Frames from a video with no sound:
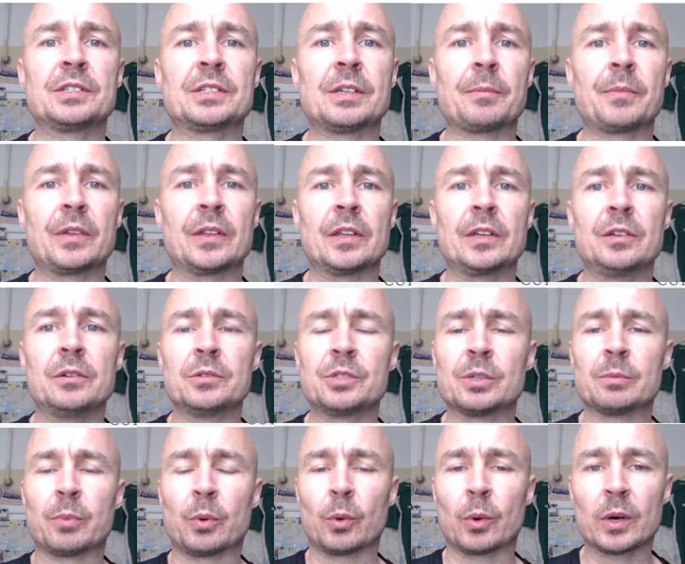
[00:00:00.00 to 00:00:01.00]
is something that you
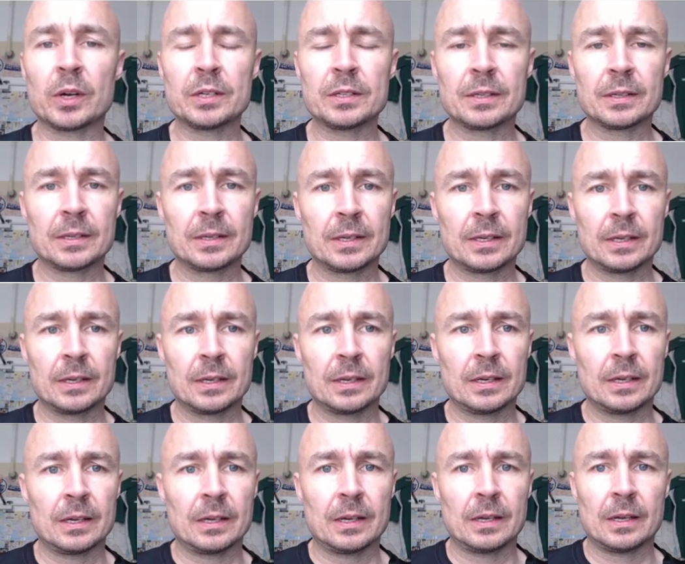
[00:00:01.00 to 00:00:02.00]
support,
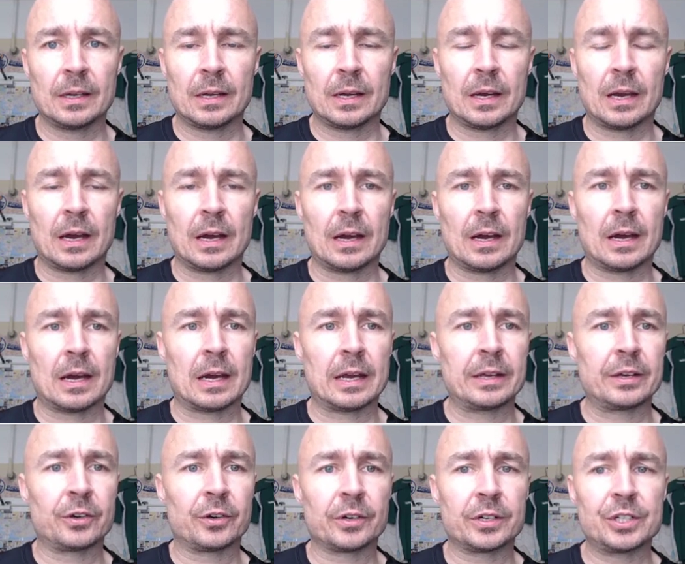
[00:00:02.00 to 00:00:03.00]
I
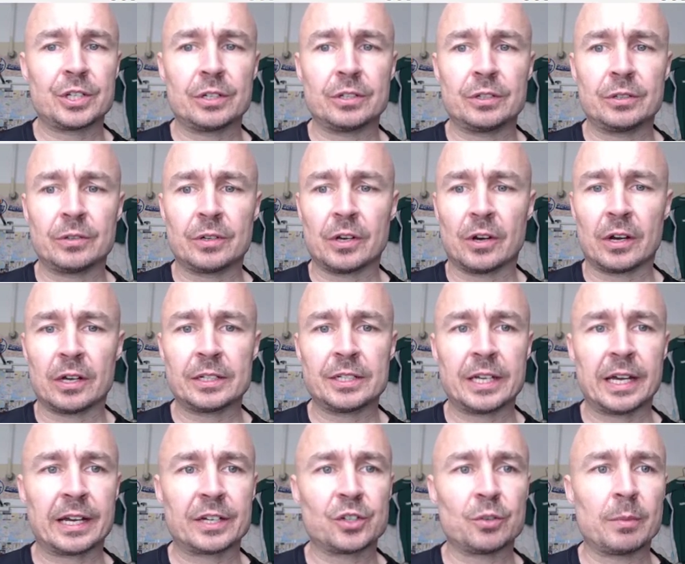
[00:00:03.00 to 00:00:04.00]
encourage you to
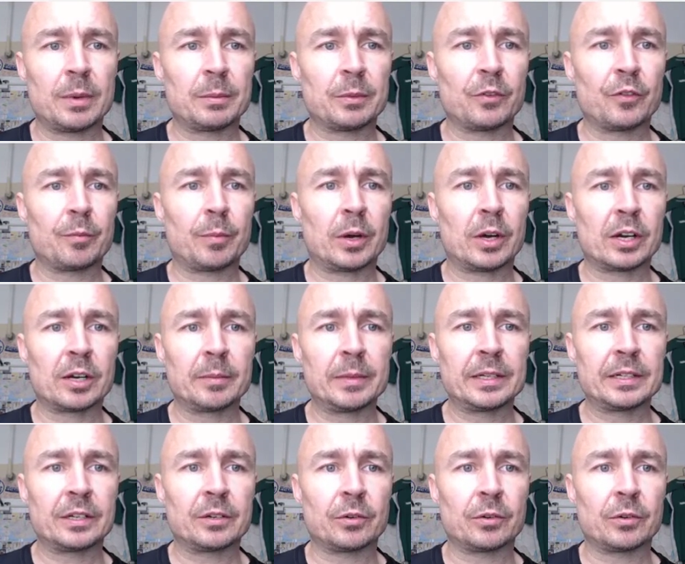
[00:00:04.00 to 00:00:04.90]
contact your member of parliament.